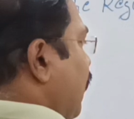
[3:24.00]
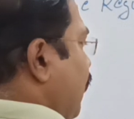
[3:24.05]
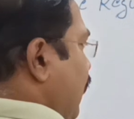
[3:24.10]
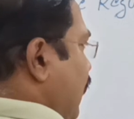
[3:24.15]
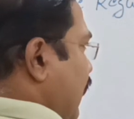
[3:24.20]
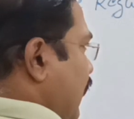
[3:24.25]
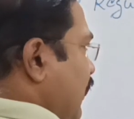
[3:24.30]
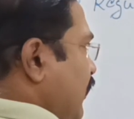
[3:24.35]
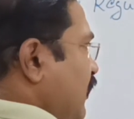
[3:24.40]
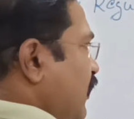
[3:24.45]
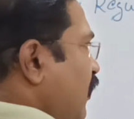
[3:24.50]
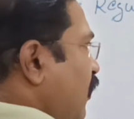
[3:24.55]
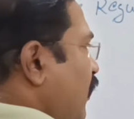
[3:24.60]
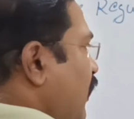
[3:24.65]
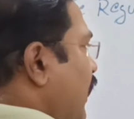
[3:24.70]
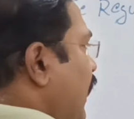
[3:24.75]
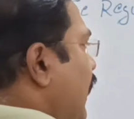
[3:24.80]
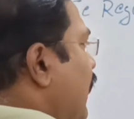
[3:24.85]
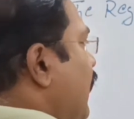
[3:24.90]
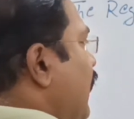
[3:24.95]
governor.
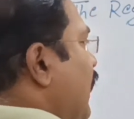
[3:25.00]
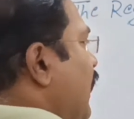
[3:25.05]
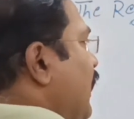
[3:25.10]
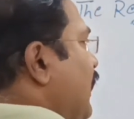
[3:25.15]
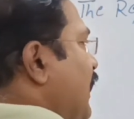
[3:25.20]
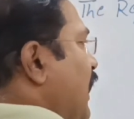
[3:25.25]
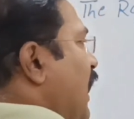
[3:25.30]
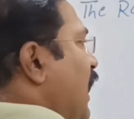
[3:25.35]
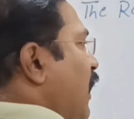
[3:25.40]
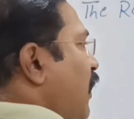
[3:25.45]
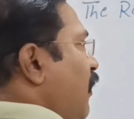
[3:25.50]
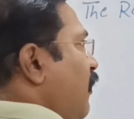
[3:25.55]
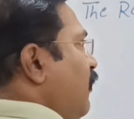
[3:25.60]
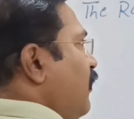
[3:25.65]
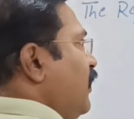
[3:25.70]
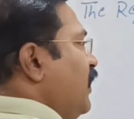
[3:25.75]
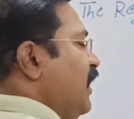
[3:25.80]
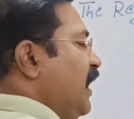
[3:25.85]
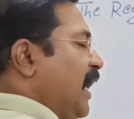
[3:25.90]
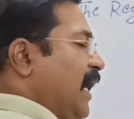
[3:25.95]
Okay.
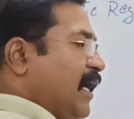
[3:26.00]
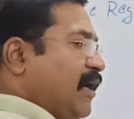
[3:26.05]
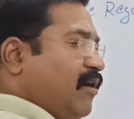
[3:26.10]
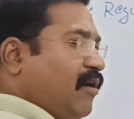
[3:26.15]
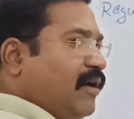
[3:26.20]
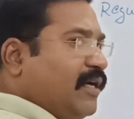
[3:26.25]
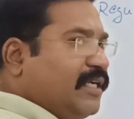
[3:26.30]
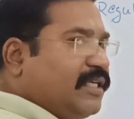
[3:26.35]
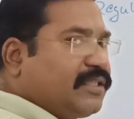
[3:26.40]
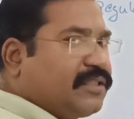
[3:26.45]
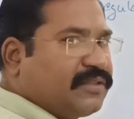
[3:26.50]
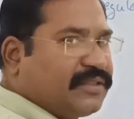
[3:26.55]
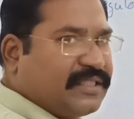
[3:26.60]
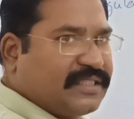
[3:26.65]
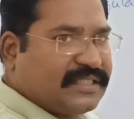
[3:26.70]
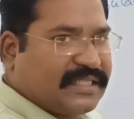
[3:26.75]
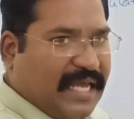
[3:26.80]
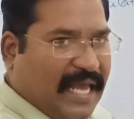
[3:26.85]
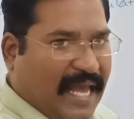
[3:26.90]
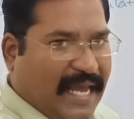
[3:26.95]
Now according to
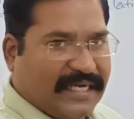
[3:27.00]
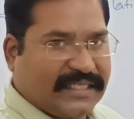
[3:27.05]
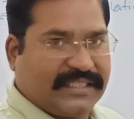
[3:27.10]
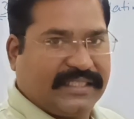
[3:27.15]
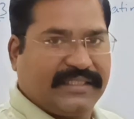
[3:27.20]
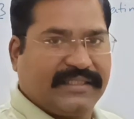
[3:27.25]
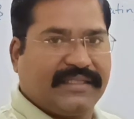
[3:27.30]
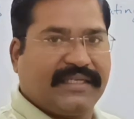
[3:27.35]
this act,